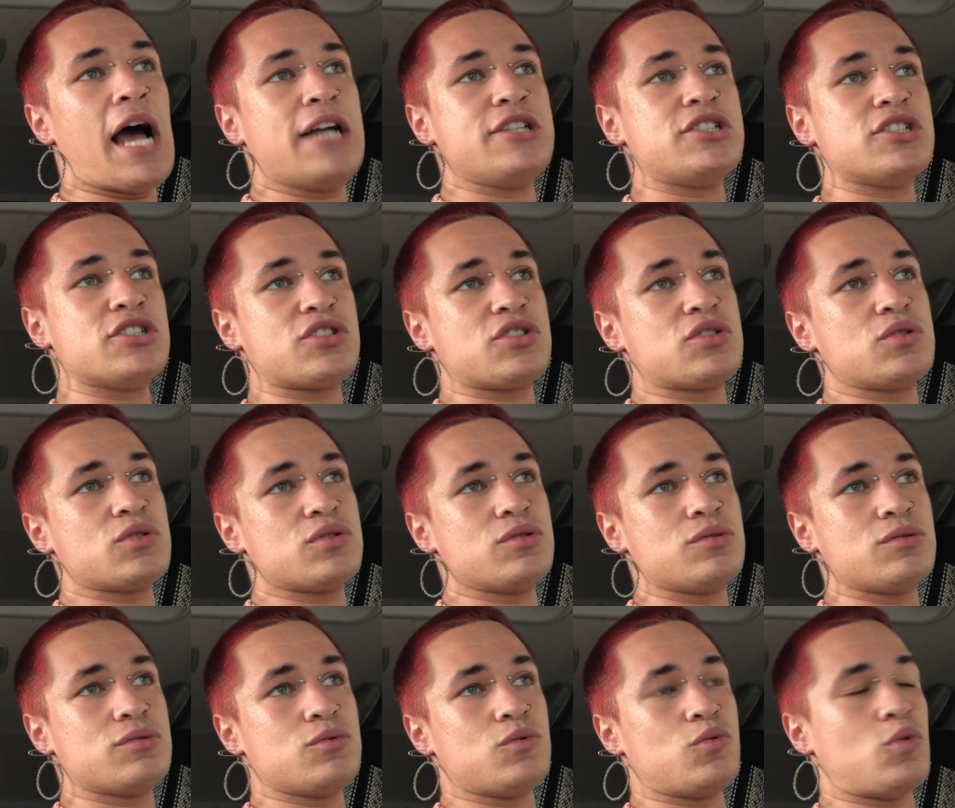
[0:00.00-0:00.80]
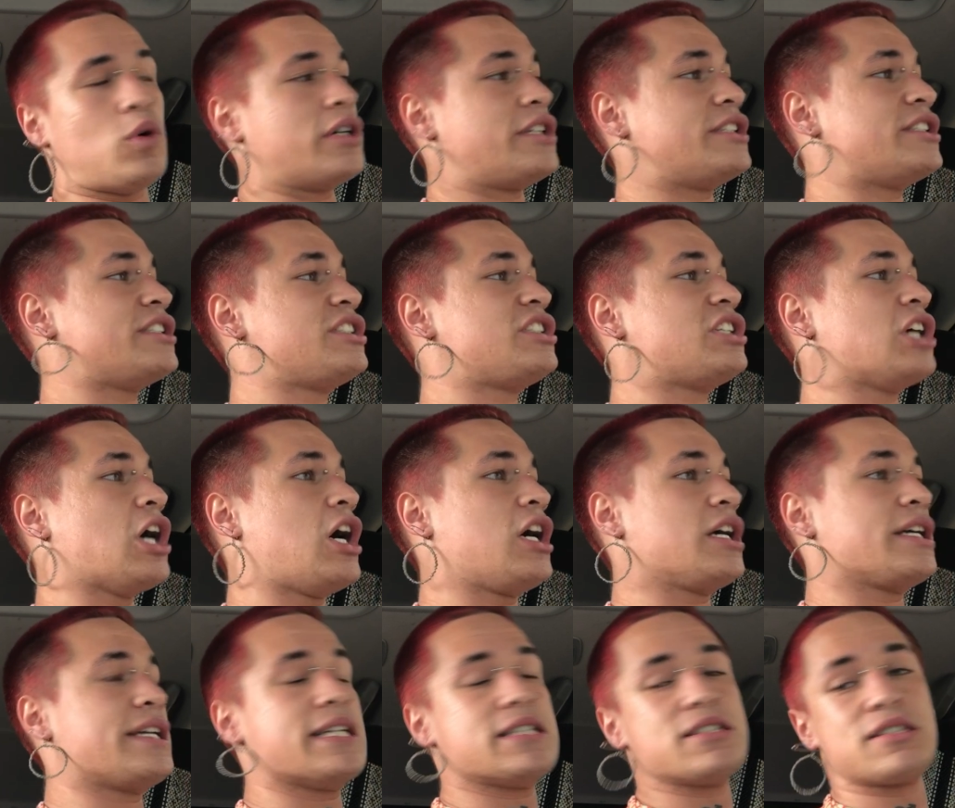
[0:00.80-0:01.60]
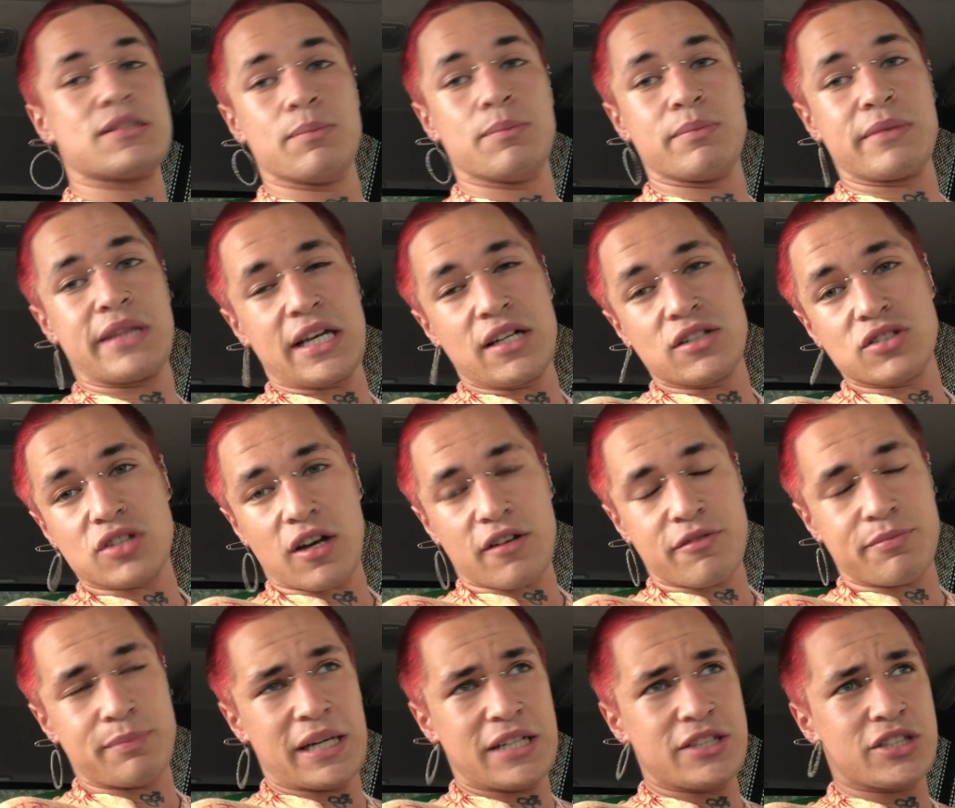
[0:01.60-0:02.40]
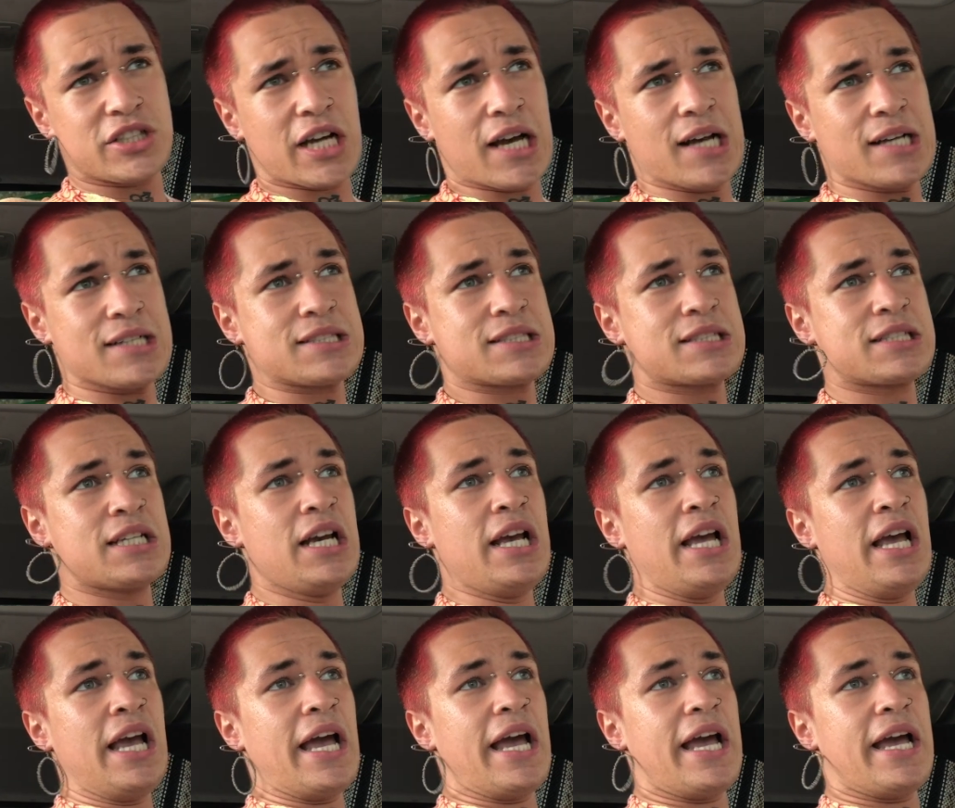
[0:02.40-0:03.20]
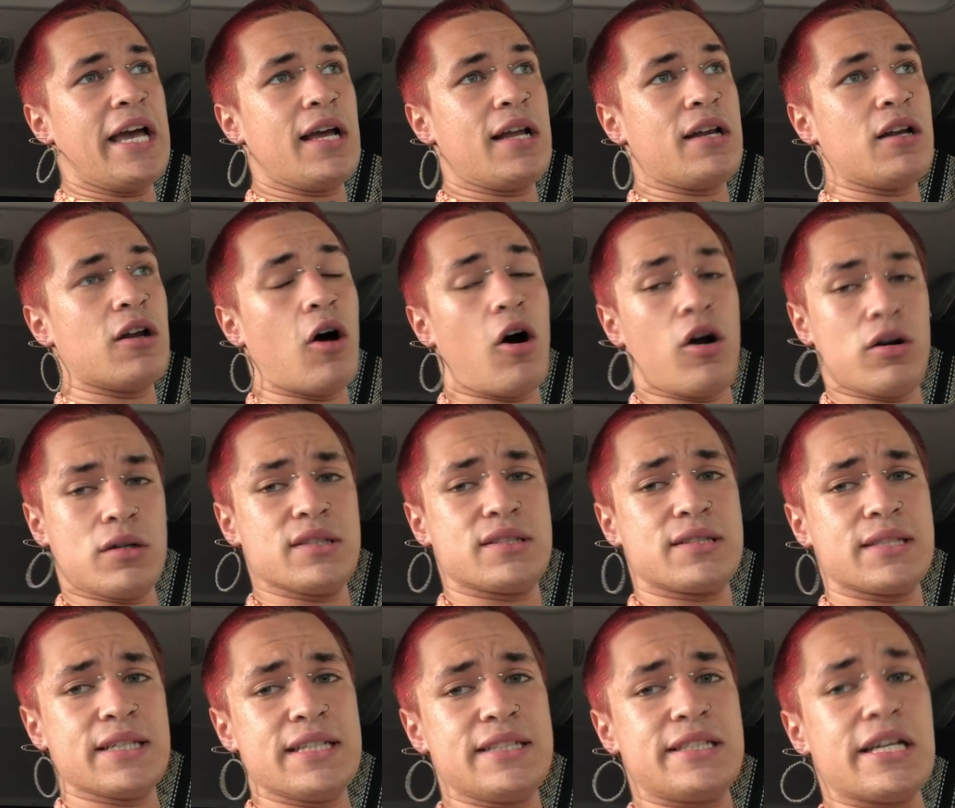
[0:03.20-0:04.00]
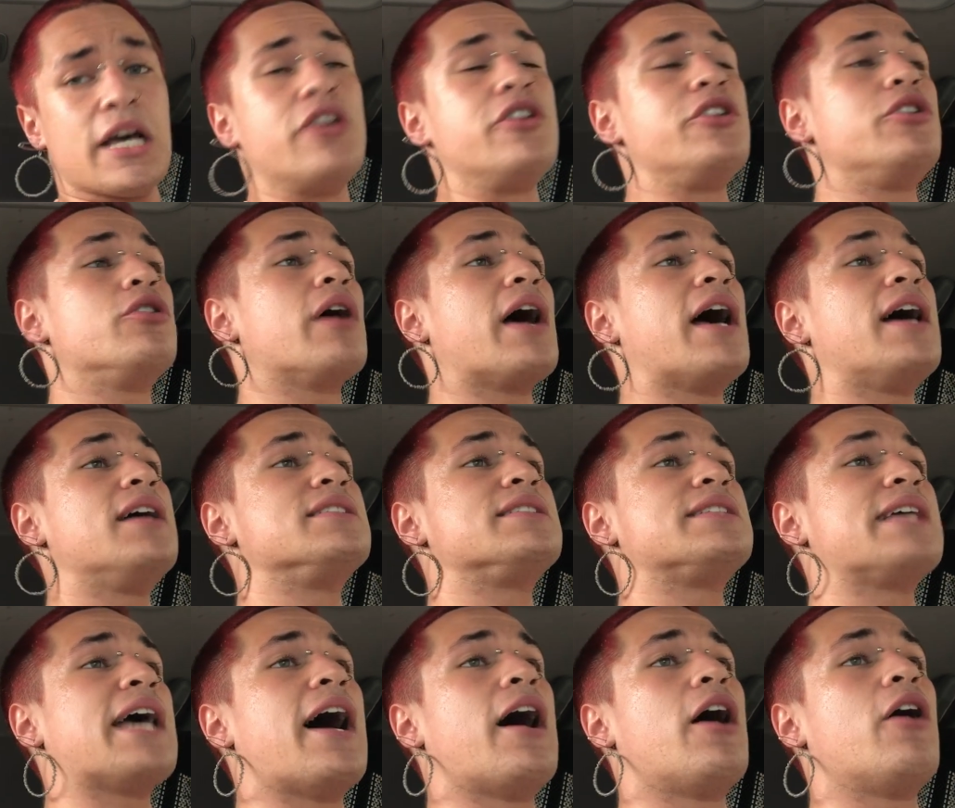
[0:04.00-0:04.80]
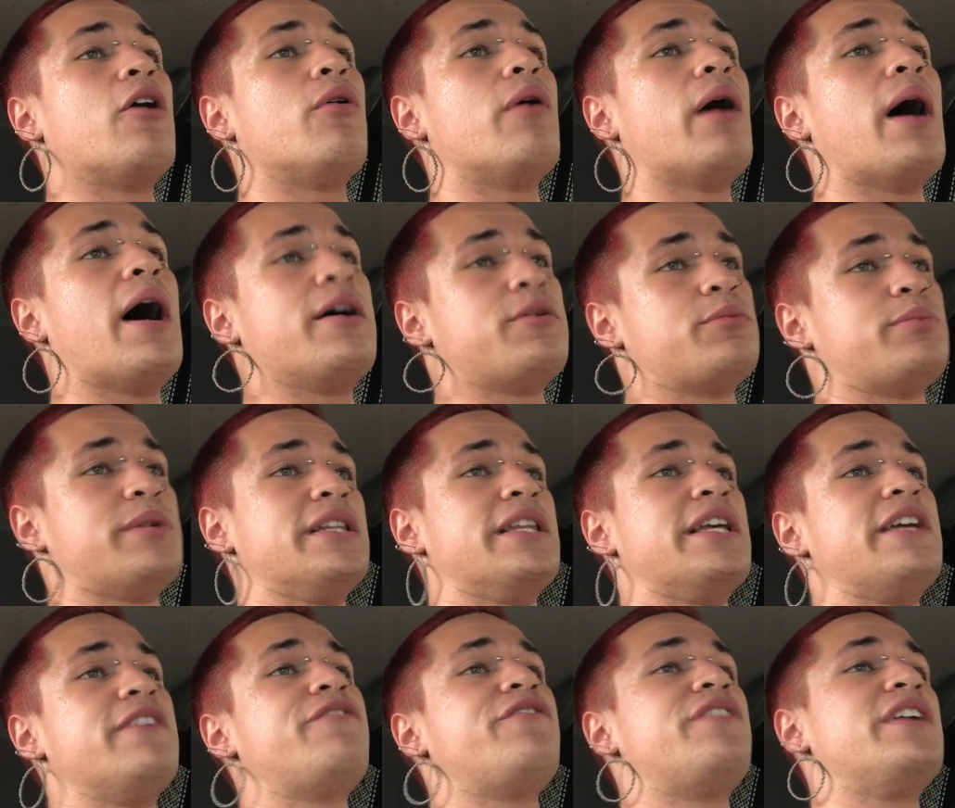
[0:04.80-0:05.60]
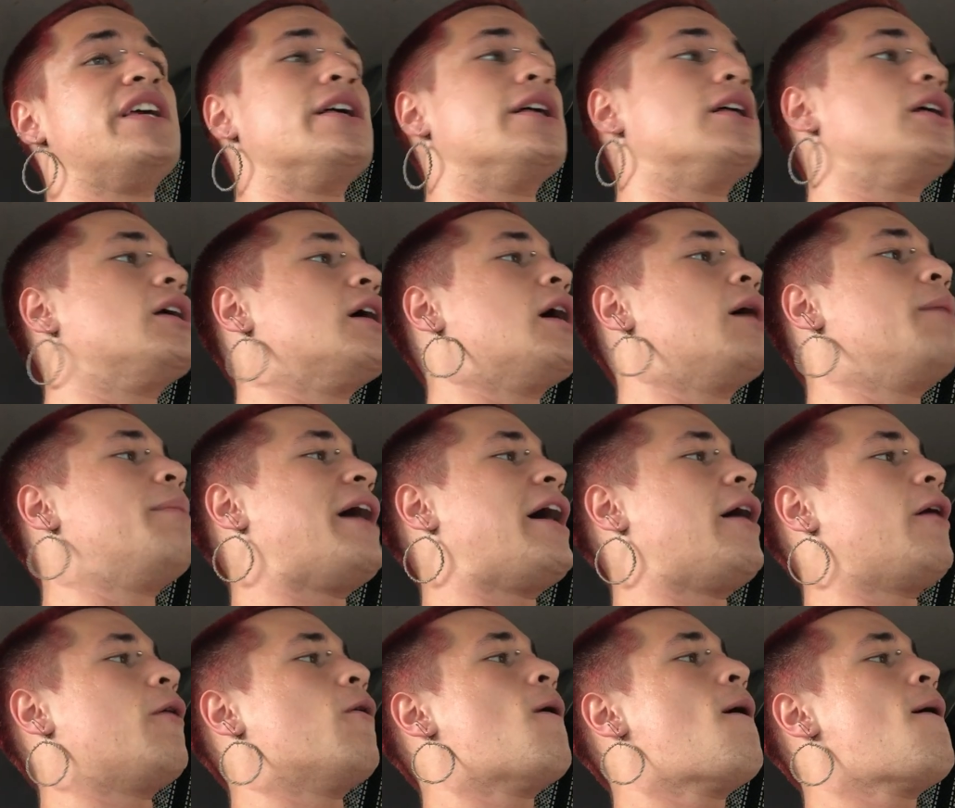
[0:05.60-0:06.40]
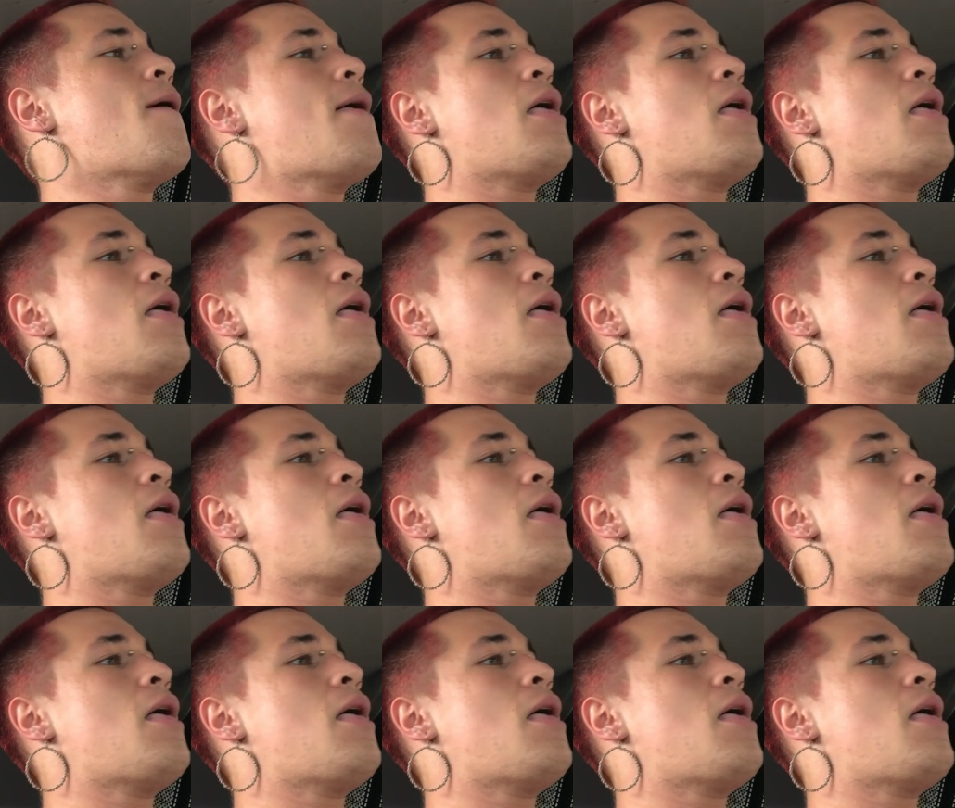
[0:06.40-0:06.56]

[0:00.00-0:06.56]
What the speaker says: I just wanted to talk, get some things off my chest, and honestly tell you guys how I really feel about